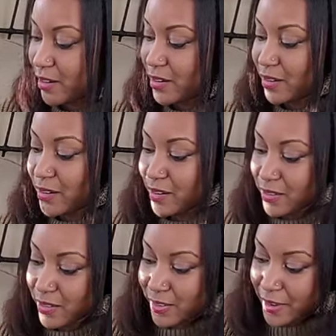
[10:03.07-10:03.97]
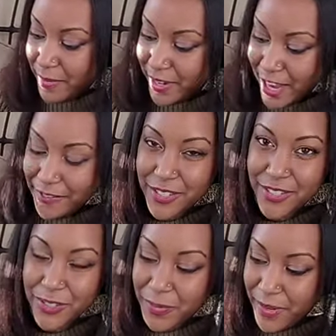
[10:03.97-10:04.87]
her. I might have to
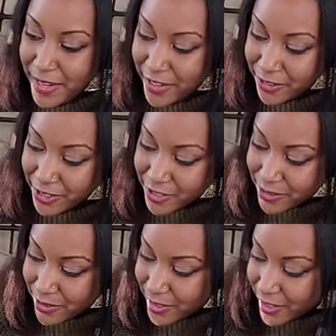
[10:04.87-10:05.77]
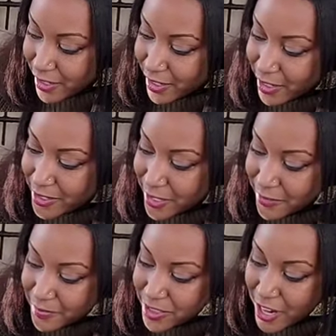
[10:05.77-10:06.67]
zoom in or do a
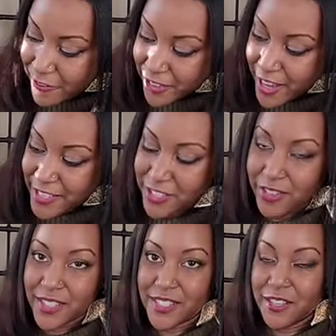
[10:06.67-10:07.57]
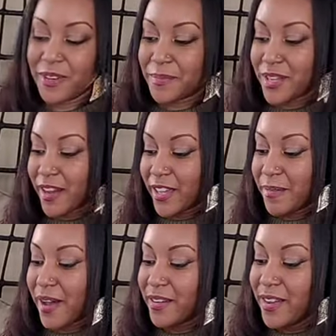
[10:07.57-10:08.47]
close-up shot for you guys so you can see what I'm talking
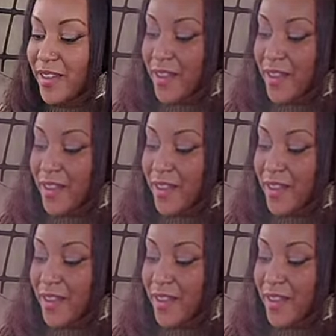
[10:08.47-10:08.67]
about.